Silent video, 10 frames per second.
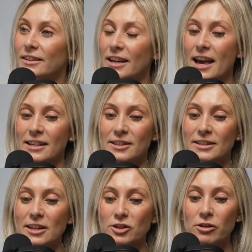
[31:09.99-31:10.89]
Yeah, it's
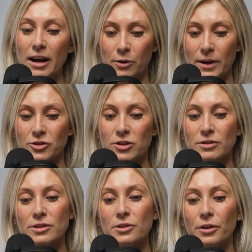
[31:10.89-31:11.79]
such a great
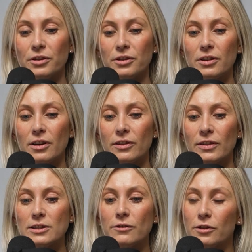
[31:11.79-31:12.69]
question. So
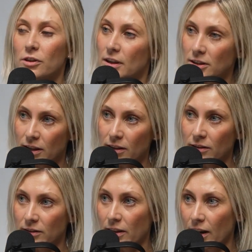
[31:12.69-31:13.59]
there's a few things here
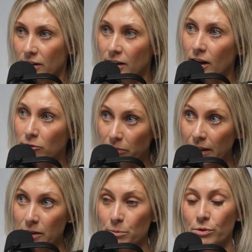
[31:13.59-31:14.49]
that I think are
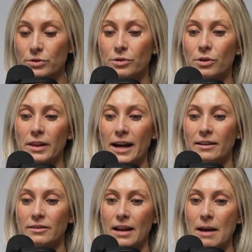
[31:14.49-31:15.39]
really important to call
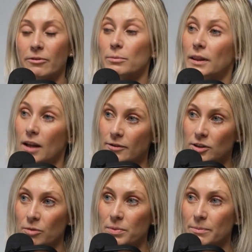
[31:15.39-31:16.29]
out from a
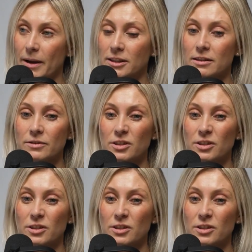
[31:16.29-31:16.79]
lifestyle perspective.